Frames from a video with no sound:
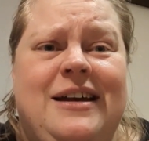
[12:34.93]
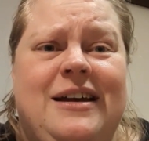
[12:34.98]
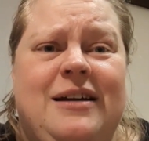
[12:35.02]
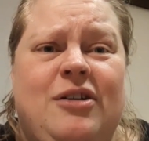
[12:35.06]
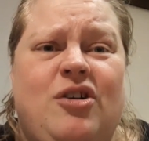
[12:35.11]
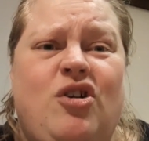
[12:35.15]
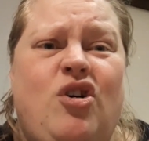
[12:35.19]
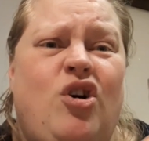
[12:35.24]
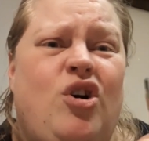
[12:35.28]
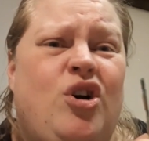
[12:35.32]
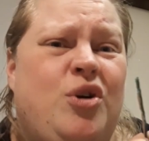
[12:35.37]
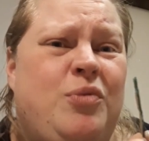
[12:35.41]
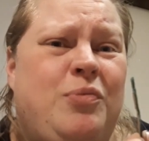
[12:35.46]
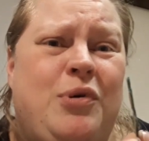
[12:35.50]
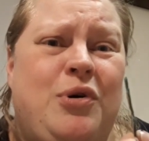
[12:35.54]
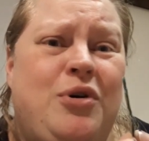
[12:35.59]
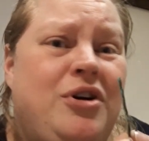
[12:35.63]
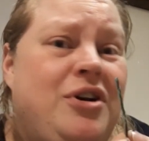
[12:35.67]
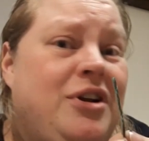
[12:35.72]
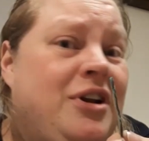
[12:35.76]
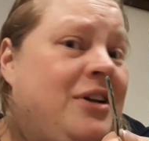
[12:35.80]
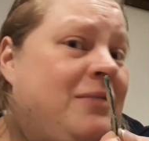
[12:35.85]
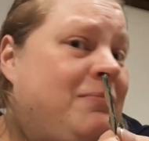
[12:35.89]

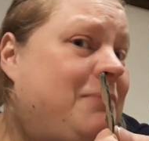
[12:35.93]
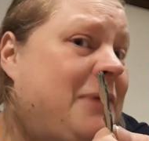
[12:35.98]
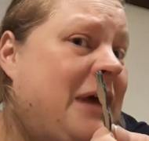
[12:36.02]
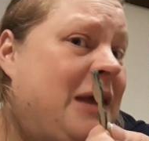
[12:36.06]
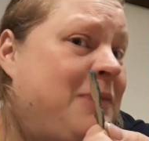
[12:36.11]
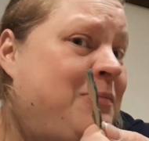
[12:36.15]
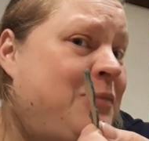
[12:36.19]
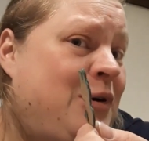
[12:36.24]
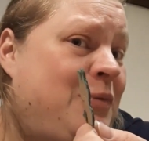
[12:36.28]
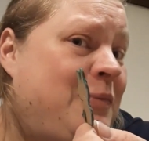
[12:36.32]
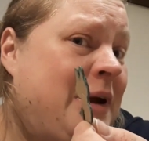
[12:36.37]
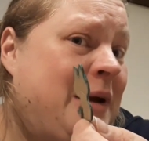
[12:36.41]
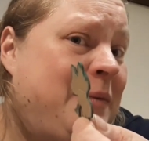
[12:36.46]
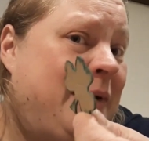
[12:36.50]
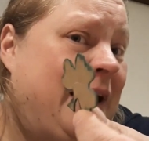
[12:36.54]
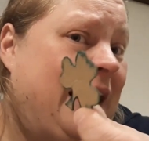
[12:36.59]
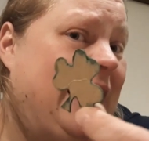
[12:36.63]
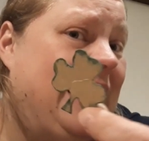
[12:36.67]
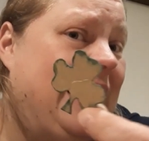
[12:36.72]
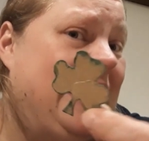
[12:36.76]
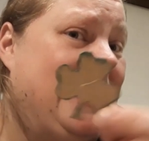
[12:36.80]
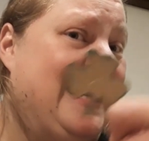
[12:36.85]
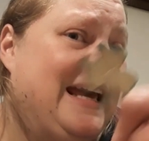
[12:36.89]
Cardboard paper,
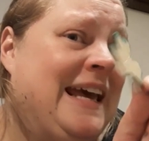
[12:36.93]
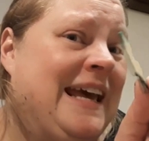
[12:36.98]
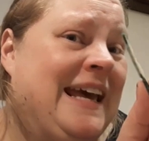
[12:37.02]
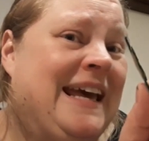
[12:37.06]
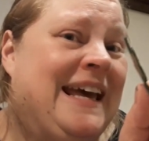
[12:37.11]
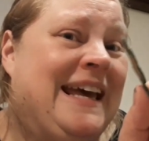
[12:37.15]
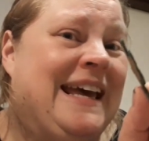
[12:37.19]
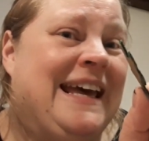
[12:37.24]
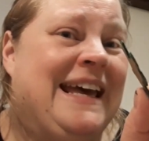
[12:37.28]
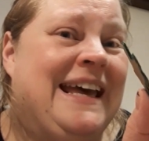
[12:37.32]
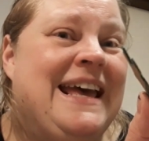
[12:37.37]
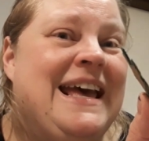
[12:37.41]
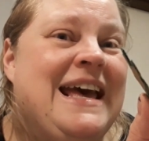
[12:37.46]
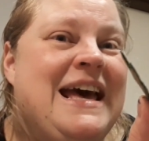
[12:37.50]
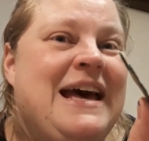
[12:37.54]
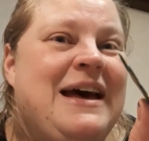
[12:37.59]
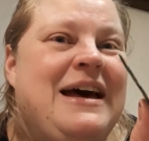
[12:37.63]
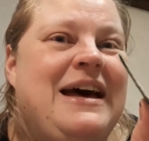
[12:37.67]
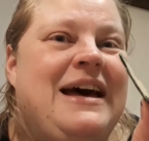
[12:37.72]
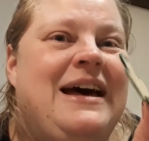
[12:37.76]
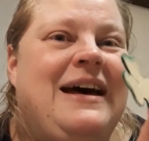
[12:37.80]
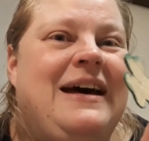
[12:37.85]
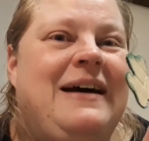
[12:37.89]
maybe.
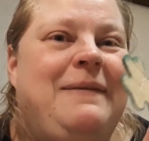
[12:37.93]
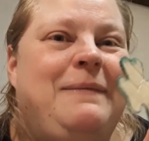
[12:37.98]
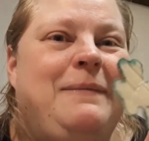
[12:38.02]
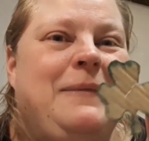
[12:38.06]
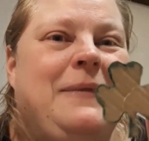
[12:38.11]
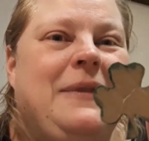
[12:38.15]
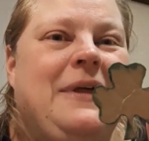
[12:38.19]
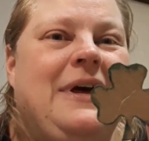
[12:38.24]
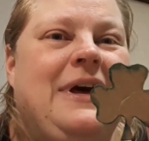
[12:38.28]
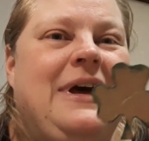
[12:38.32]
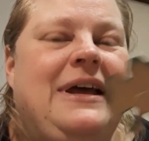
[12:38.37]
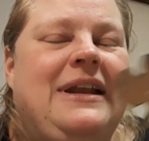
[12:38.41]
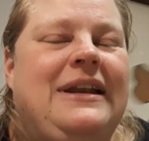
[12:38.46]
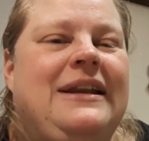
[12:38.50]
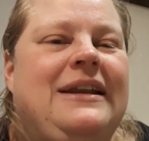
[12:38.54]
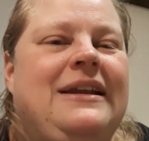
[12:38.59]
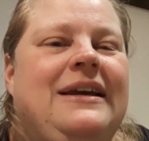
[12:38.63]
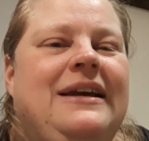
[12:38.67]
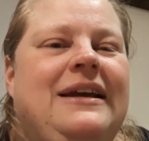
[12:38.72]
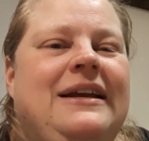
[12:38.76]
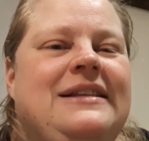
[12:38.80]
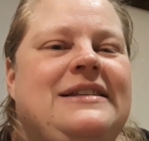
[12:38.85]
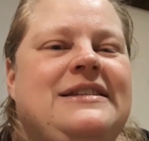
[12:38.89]
And
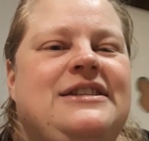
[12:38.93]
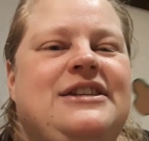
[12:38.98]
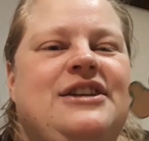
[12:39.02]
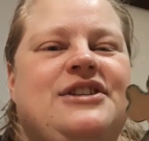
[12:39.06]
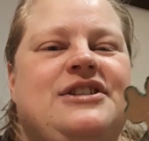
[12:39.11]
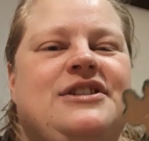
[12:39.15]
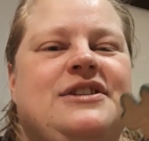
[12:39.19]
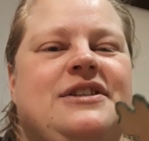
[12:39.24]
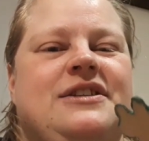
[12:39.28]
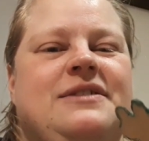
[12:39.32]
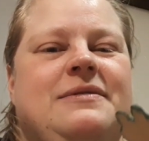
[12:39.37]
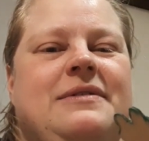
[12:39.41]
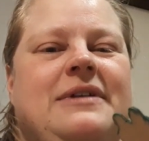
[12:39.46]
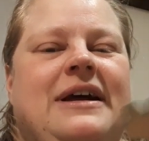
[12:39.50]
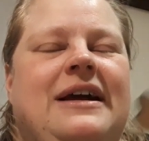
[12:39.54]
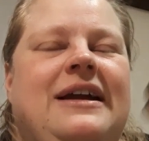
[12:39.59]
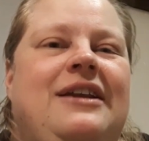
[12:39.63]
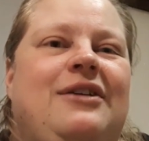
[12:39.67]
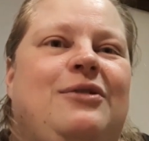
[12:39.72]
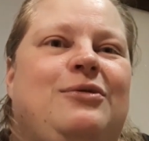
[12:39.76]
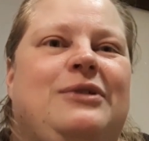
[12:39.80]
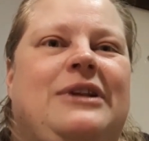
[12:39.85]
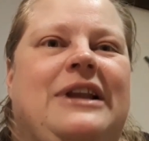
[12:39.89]
it's just, I
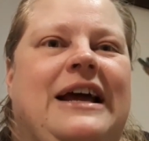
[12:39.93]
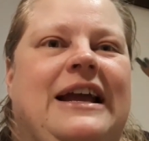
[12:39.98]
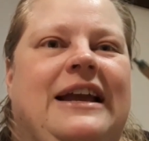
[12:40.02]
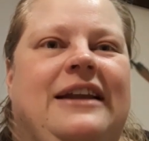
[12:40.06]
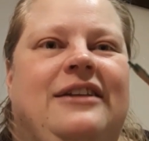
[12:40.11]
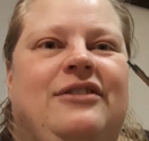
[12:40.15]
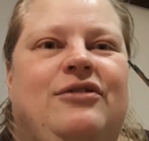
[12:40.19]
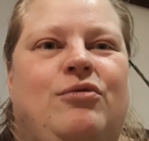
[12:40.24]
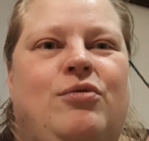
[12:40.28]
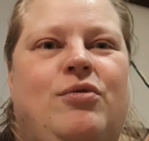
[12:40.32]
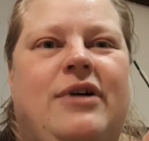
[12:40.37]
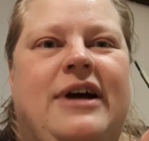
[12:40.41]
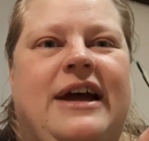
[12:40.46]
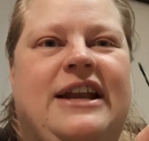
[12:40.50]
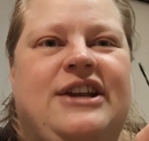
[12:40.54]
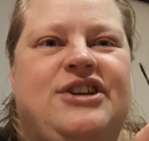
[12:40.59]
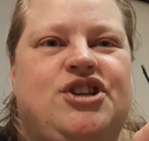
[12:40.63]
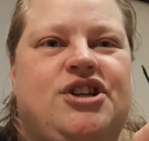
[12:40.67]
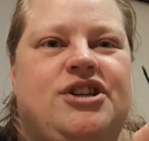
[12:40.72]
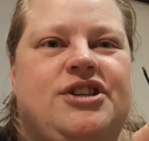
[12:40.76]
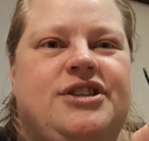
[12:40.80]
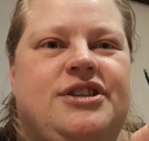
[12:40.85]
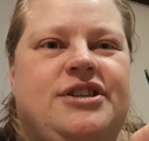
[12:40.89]
don't like the raw
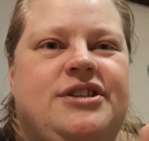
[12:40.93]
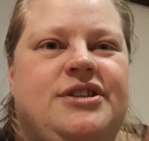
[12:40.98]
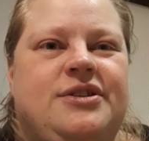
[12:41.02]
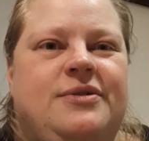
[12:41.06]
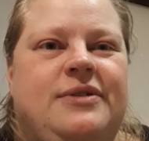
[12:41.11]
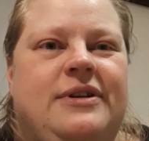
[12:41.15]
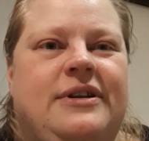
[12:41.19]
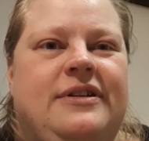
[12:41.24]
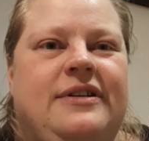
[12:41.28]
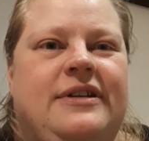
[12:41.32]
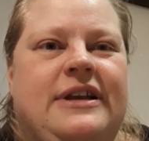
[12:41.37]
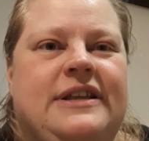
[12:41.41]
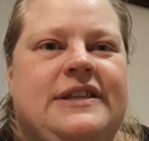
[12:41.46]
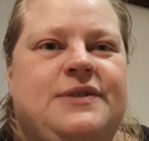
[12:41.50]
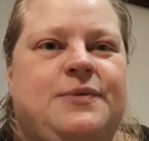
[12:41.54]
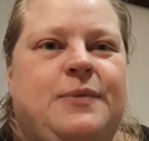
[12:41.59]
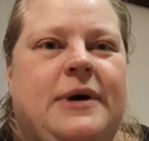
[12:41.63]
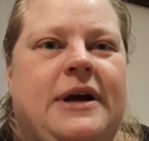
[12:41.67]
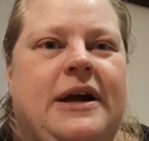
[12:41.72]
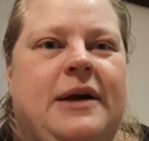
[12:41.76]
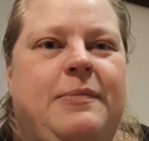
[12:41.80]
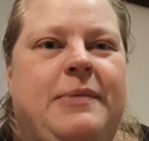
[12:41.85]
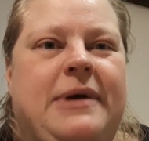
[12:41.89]
edges, so that's
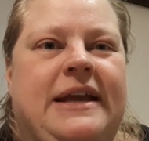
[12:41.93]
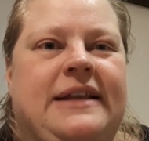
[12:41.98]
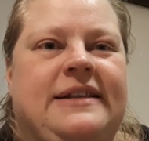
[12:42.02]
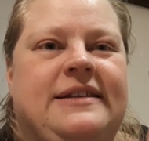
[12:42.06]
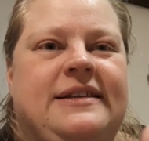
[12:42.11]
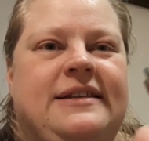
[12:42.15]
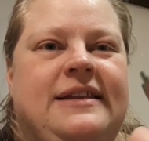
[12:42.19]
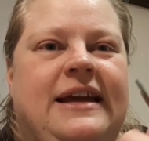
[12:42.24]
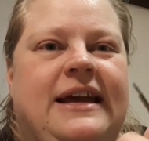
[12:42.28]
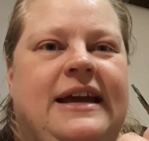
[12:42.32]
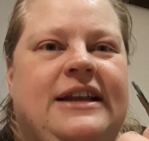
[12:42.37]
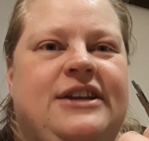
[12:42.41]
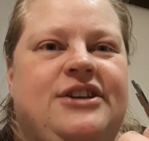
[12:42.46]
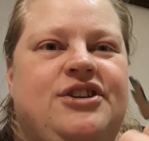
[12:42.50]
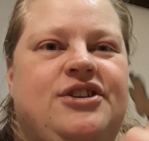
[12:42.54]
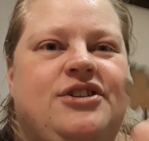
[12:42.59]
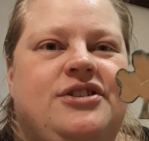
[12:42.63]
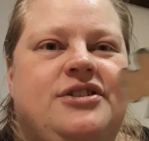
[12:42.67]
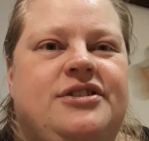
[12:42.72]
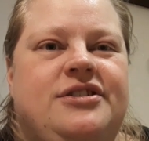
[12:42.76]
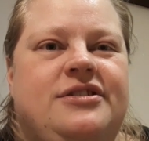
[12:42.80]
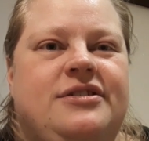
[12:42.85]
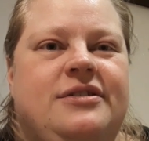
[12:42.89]
why I painted the
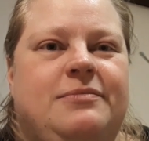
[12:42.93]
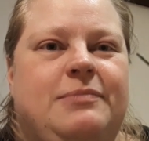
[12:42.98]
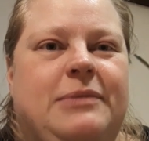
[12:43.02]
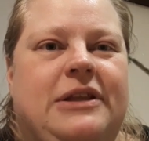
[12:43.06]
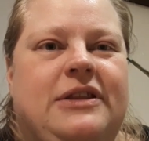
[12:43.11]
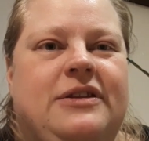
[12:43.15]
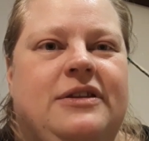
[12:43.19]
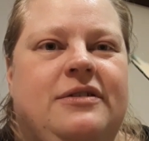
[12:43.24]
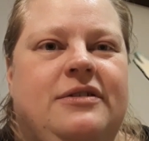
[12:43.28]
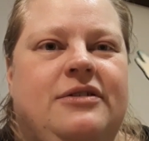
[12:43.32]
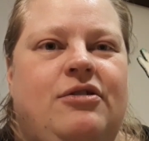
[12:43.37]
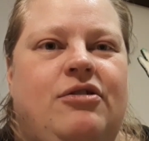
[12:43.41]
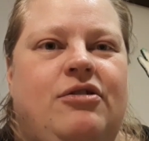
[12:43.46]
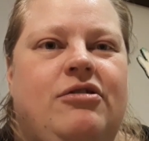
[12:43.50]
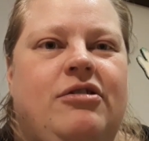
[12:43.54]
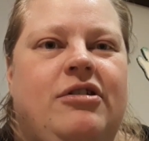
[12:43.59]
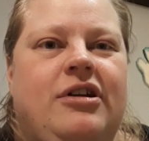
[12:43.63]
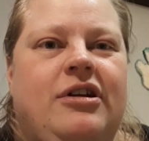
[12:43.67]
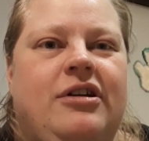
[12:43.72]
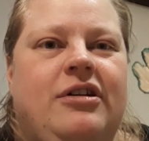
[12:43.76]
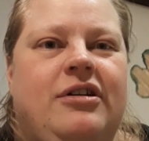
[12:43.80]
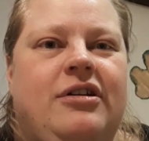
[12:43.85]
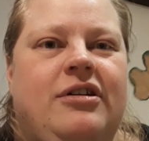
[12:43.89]
edges a bit dark
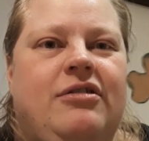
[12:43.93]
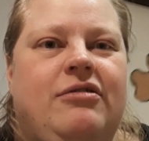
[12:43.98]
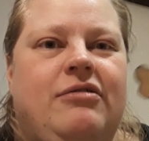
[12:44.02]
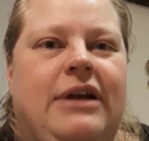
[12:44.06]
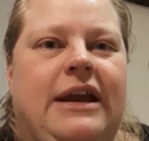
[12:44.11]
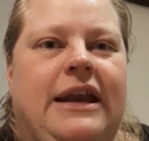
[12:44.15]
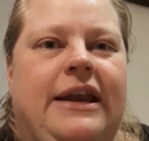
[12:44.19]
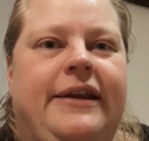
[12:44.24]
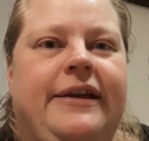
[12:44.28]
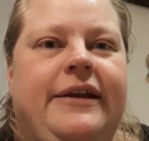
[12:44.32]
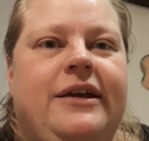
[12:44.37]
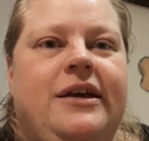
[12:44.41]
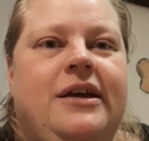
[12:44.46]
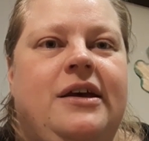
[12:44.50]
green.